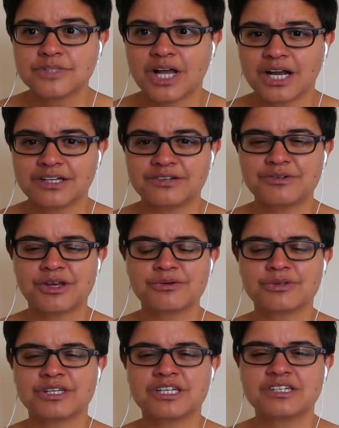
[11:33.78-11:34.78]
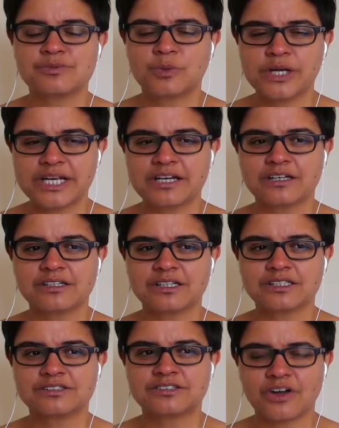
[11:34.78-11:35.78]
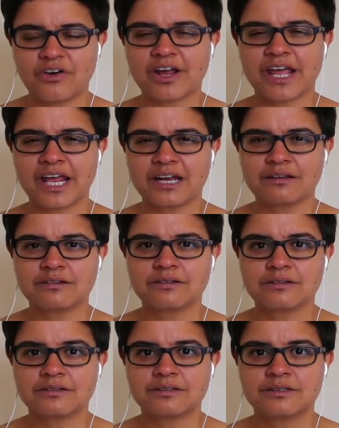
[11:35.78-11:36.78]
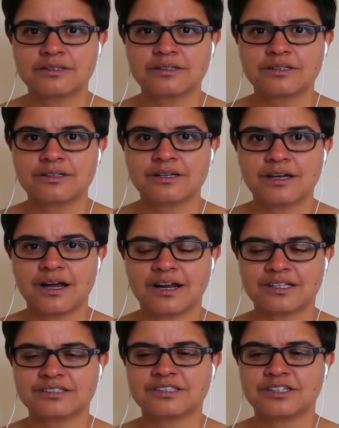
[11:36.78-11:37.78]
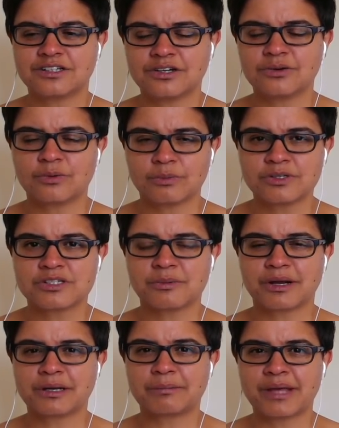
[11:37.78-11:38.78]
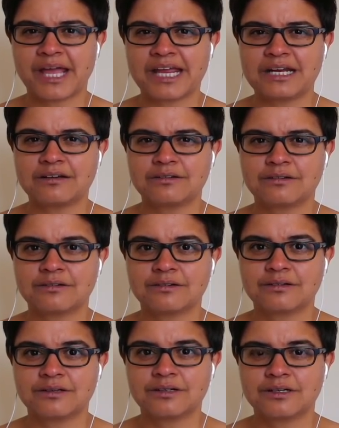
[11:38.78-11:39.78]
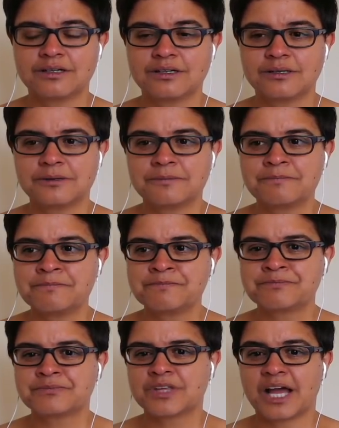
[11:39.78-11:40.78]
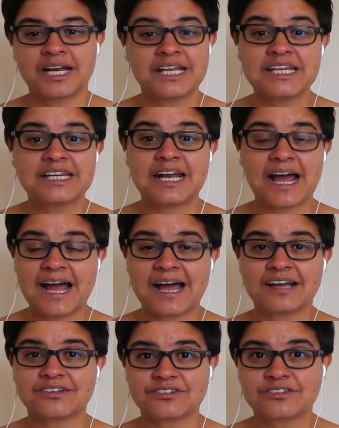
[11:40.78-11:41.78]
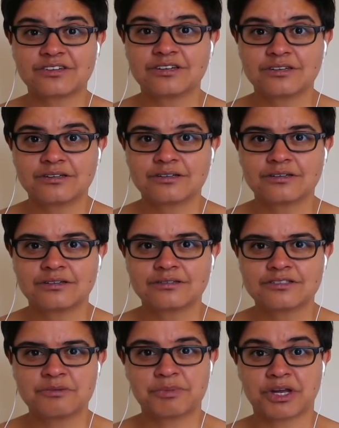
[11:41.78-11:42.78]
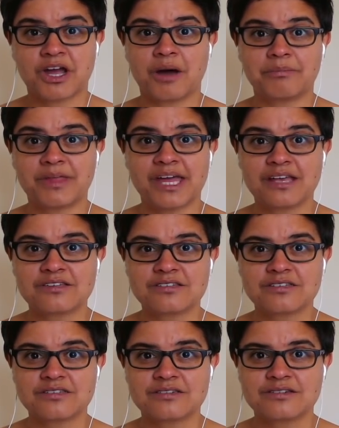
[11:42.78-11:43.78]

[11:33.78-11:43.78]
And you know that he's weakened and he's dying. And he's in an enormous amount of pain. And he didn't ask to become this.